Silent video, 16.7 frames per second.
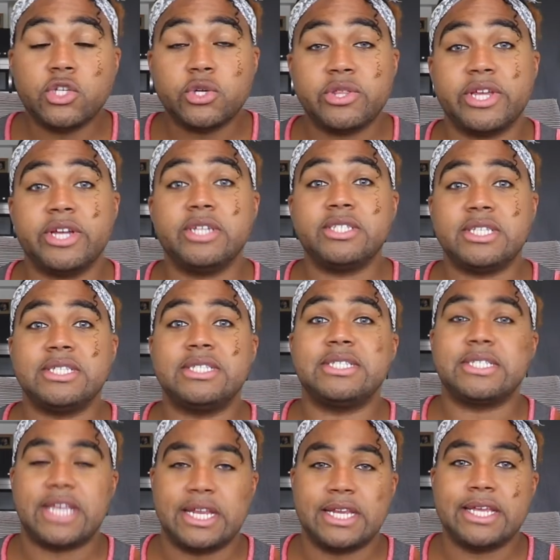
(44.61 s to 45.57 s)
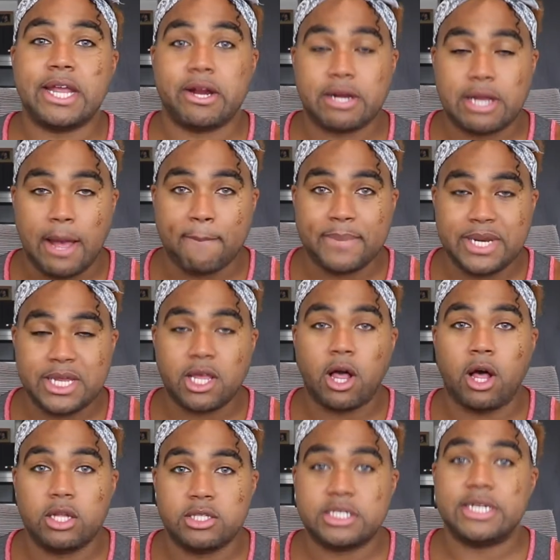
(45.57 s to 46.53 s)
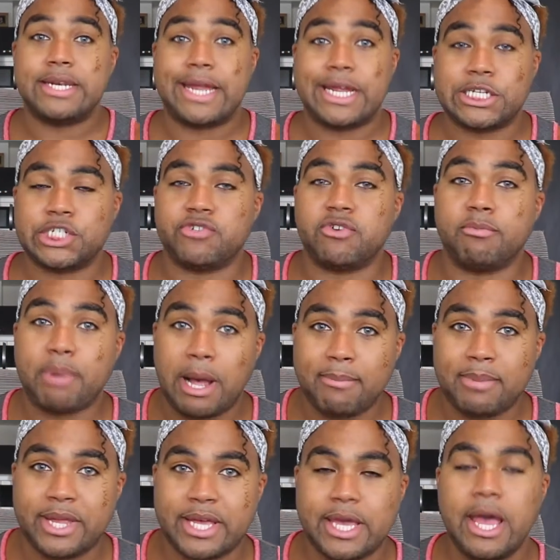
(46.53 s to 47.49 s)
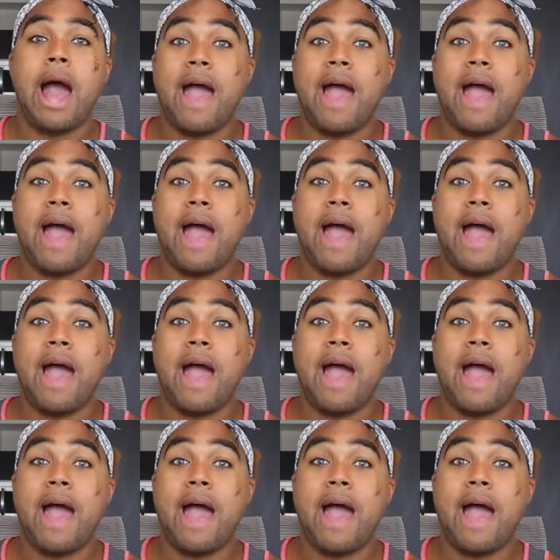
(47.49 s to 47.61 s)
So there's this skincare company called Nature Republic.